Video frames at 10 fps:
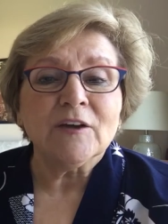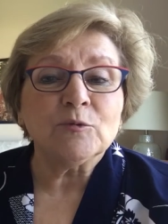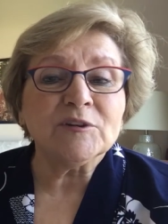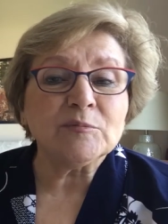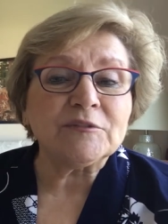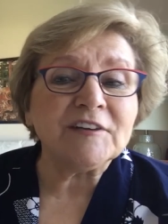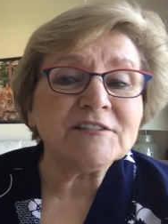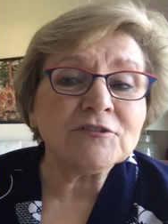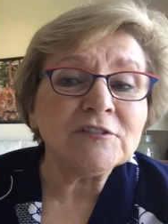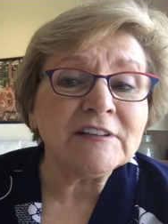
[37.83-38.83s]
When the
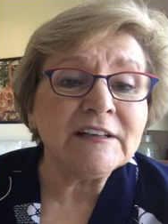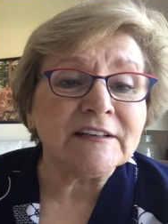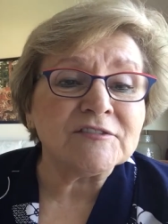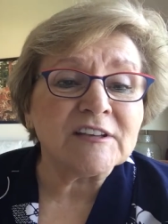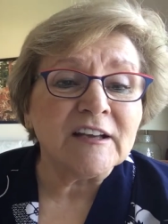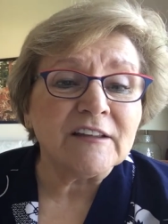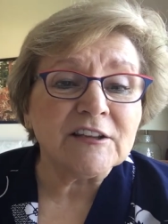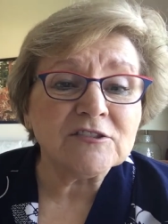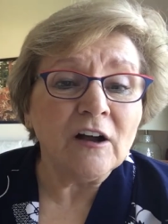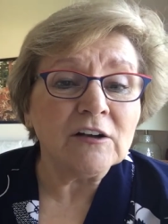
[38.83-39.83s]
professor leaves,
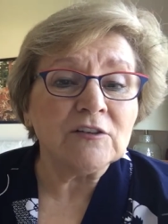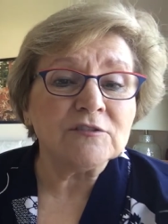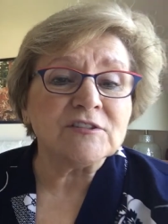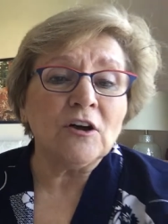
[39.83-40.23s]
the dog goes